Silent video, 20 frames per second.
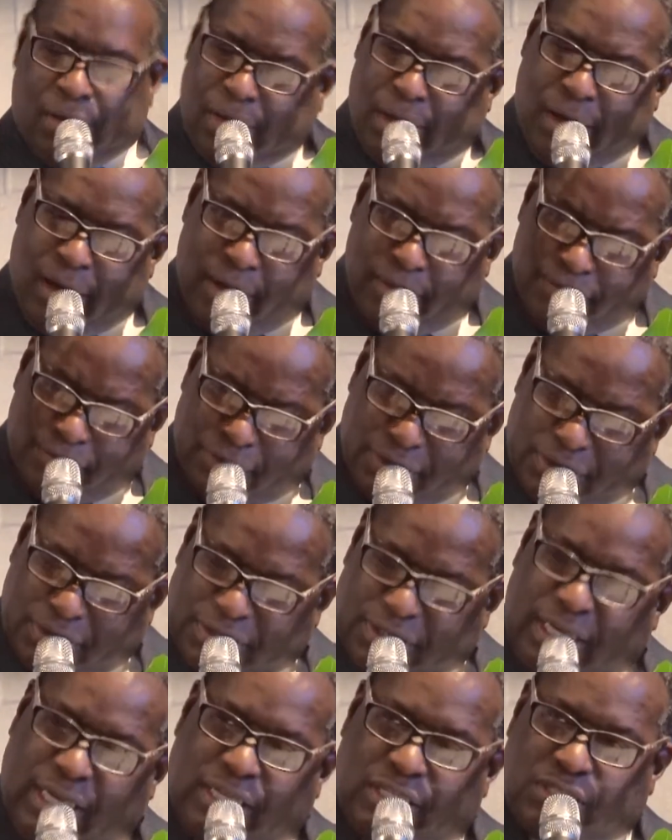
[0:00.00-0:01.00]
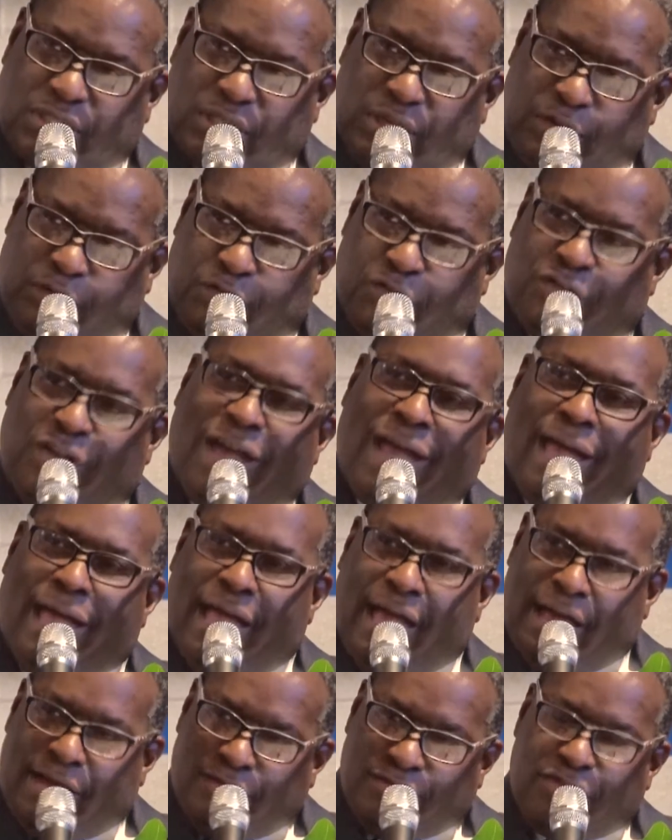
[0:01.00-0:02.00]
of
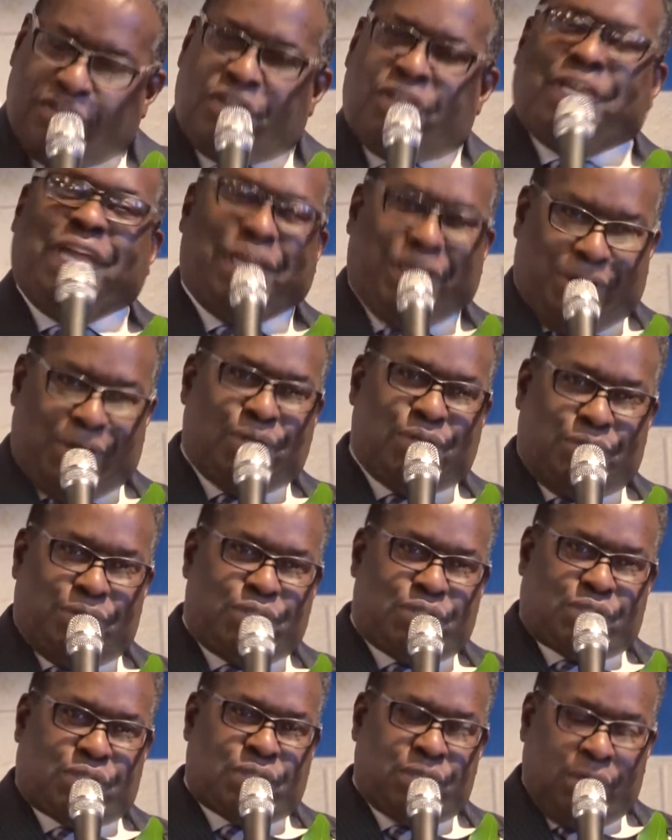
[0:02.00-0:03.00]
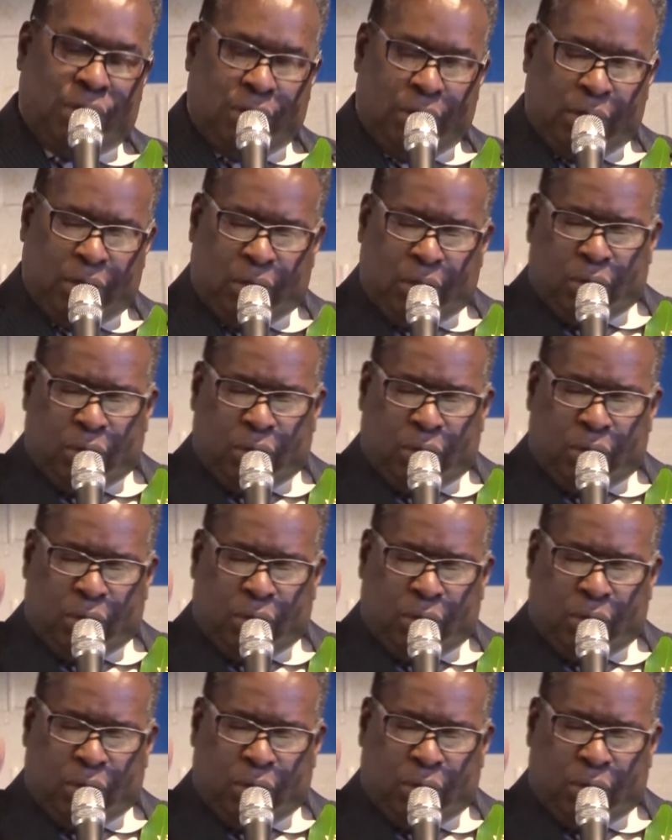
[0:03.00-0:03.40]
65 years